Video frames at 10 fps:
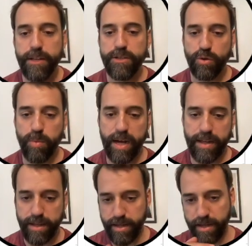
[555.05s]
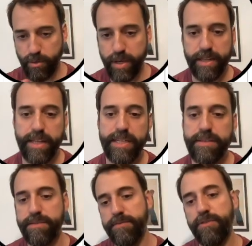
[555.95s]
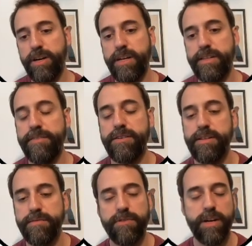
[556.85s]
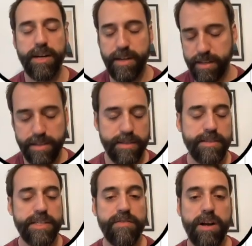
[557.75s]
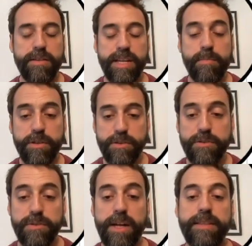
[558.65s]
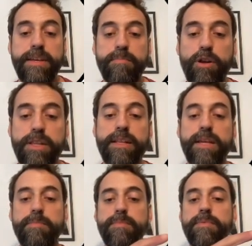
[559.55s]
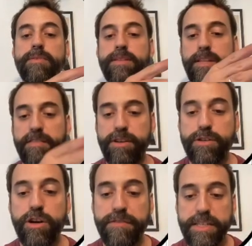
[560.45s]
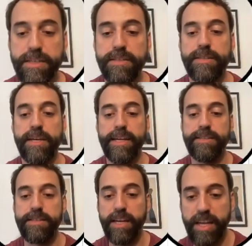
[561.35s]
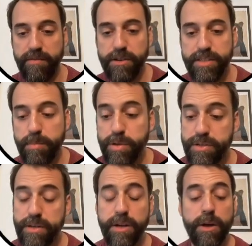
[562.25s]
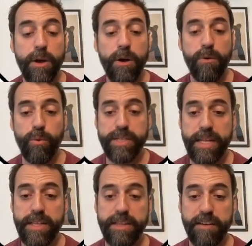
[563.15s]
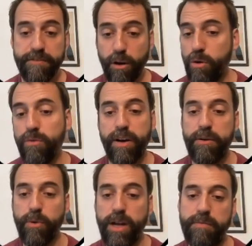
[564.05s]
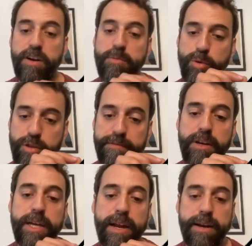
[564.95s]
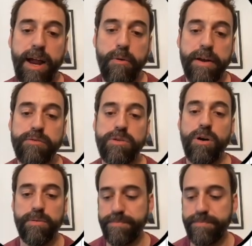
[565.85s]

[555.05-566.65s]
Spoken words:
So by doing this for several temperatures and then plotting them, the diffusion coefficients against the inverse temperature, we see that they follow very well, very beautifully, an Arrhenius law.